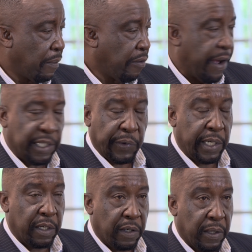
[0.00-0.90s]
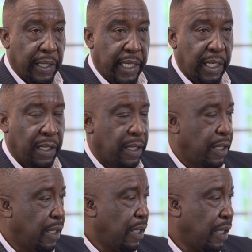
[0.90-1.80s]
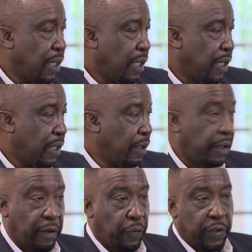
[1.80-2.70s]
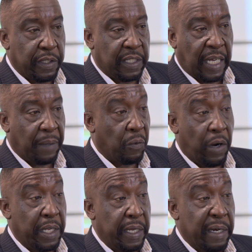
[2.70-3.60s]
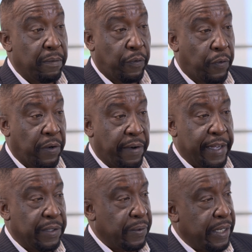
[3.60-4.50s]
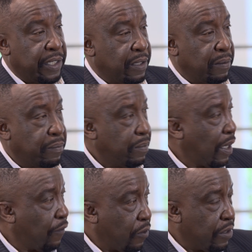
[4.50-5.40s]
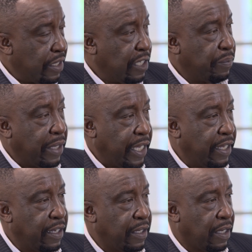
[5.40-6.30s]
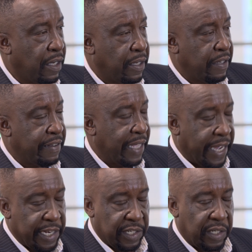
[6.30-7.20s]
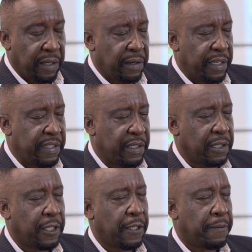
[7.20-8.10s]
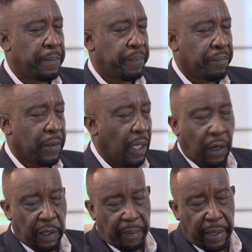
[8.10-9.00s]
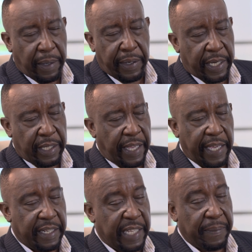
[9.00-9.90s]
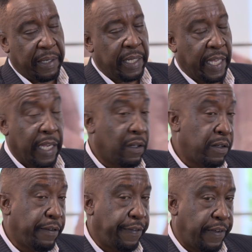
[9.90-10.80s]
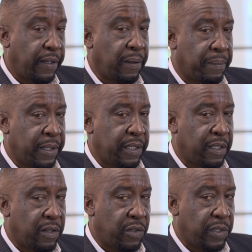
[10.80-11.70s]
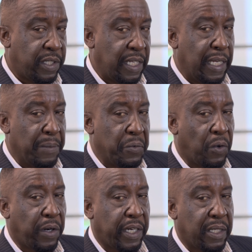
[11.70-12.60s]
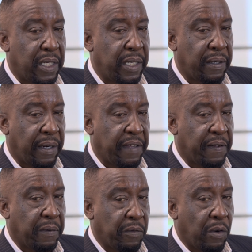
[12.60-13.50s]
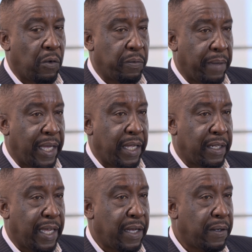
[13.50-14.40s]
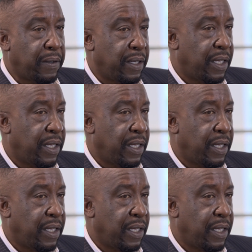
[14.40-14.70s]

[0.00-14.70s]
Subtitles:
graduated early, looking for a job 1 year before graduation. Of course, he's playing in his last year, and he's a All-American academically and on the field. But to see him walk in here as a grown man now